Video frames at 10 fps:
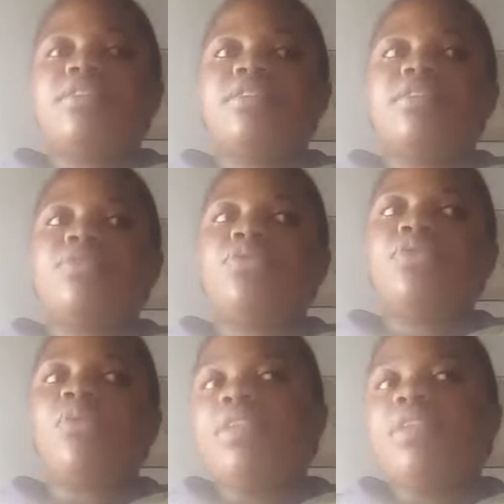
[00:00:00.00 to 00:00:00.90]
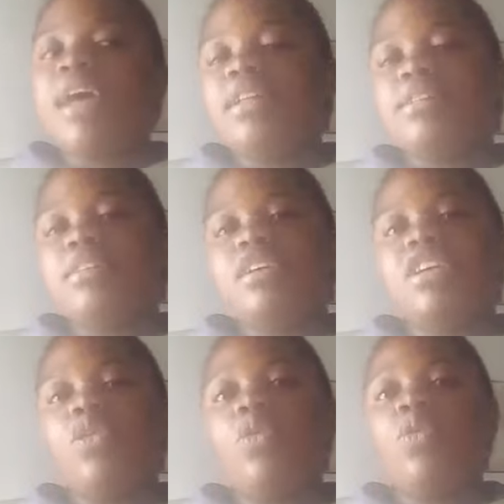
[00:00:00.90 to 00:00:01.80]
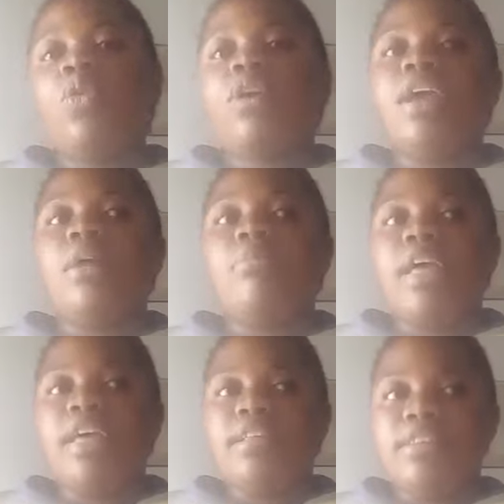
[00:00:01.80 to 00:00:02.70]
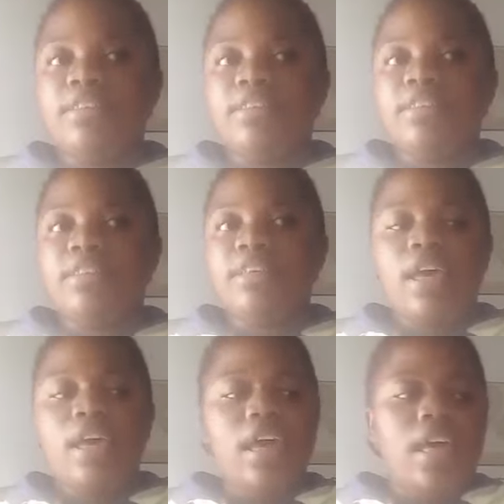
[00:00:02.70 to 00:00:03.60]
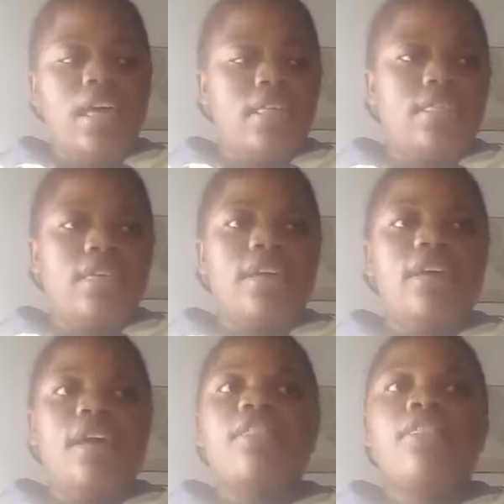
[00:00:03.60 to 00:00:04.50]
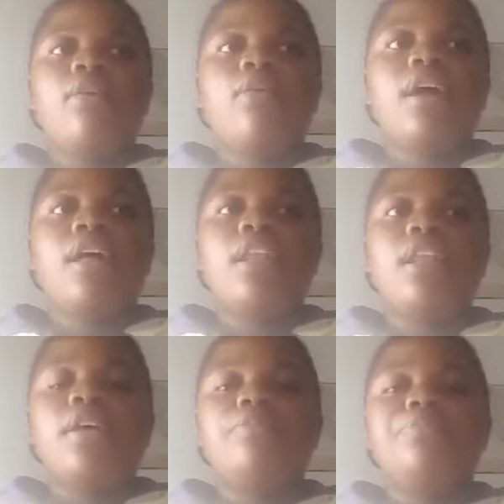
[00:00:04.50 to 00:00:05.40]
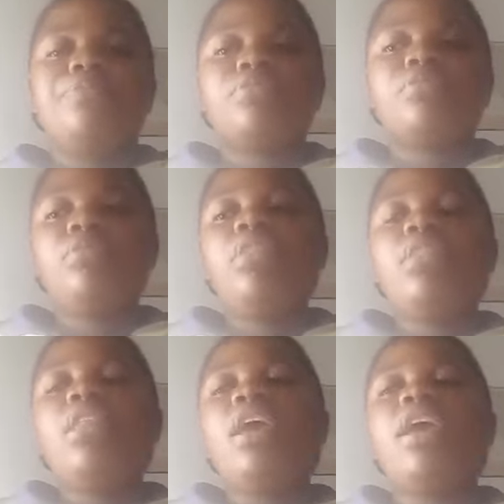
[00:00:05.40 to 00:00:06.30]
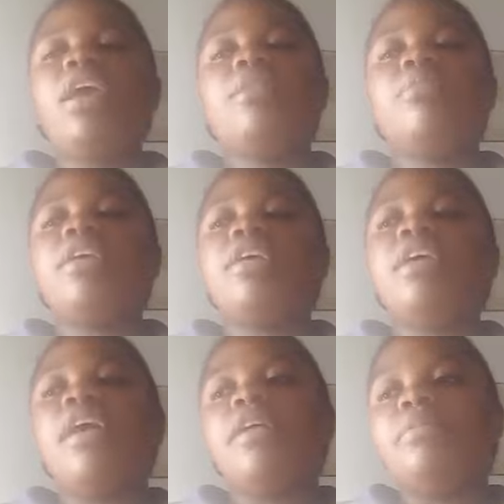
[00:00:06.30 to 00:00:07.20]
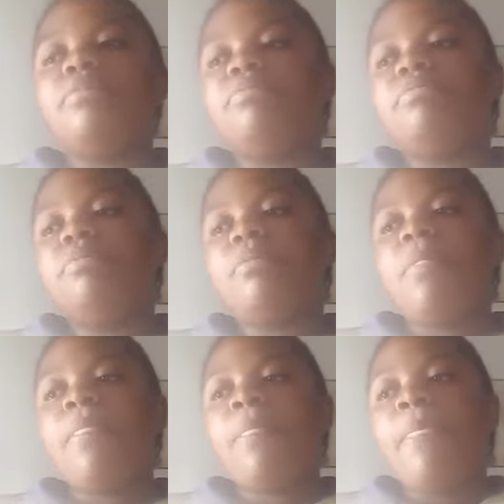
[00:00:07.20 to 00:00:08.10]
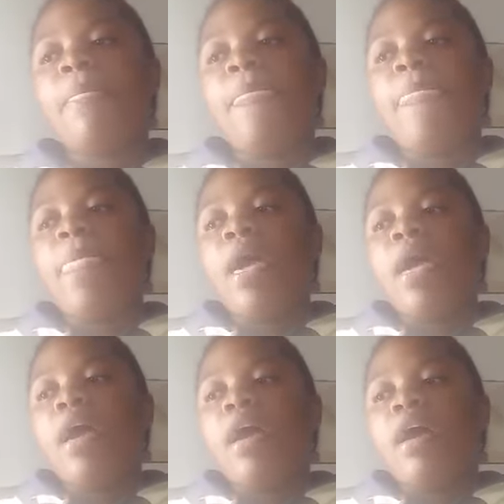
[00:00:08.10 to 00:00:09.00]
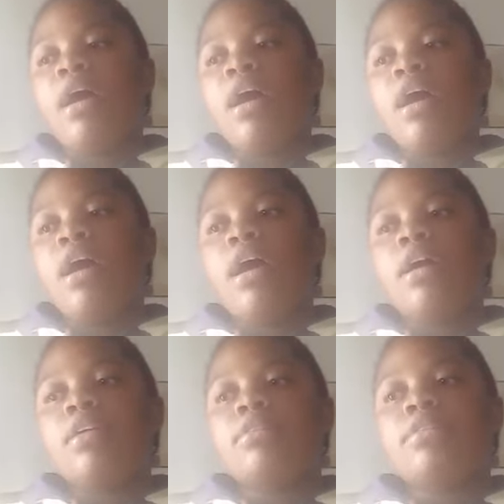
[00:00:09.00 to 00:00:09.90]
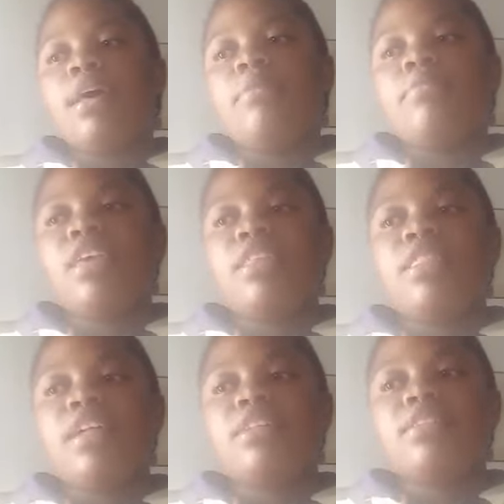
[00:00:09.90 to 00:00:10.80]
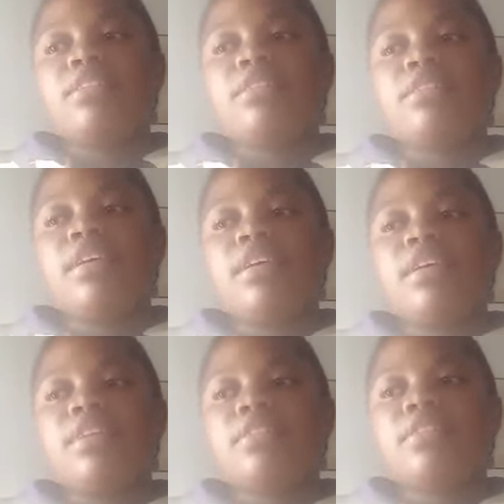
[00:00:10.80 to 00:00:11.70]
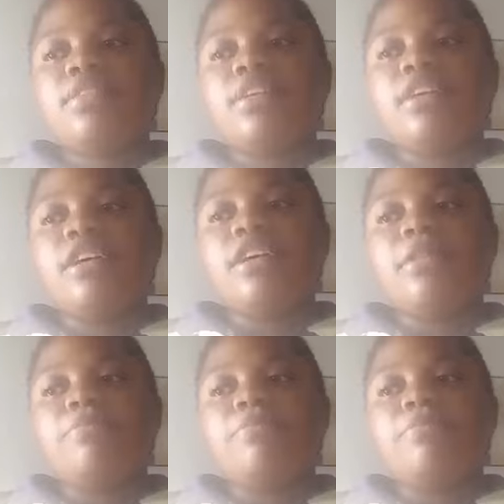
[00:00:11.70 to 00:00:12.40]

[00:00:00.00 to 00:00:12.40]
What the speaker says: sparks that come out. Those can also cause fire. Then hot surfaces from lighting or cooking appliances. The other one can